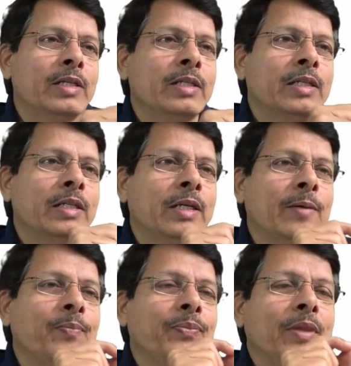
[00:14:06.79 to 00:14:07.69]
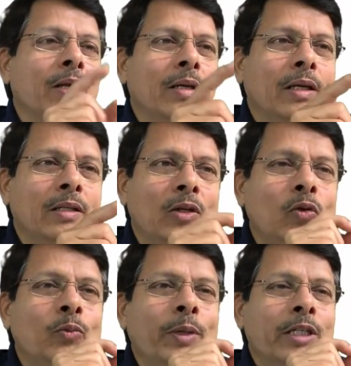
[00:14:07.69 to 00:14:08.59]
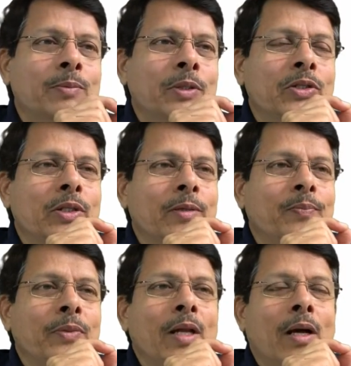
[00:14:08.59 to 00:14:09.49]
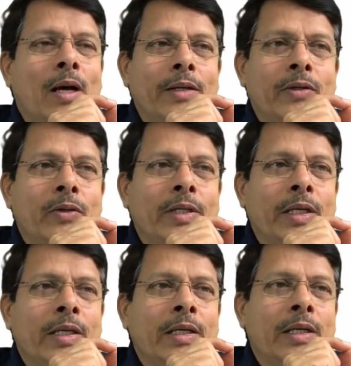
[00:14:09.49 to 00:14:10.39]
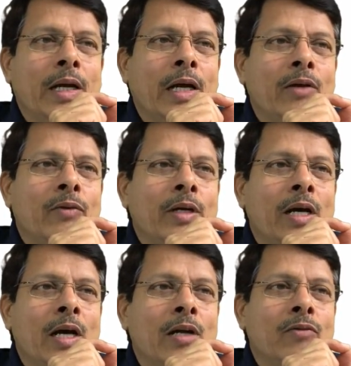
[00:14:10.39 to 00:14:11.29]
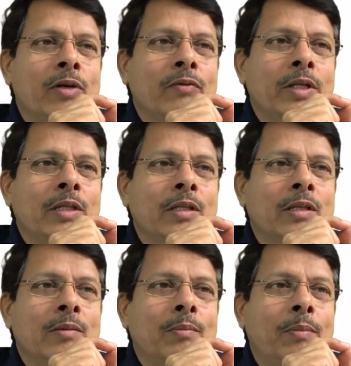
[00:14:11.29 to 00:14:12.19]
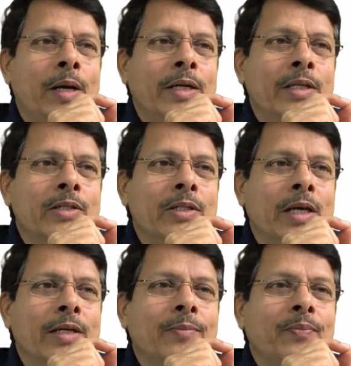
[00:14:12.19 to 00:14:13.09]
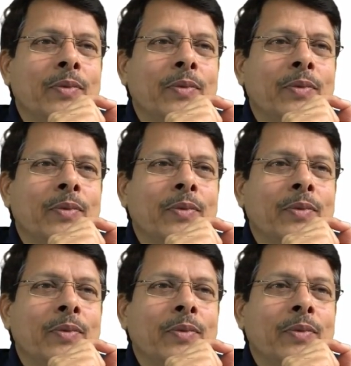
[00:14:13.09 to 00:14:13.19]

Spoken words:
See here in the loop expression, I have taken I1 R1 with minus sign,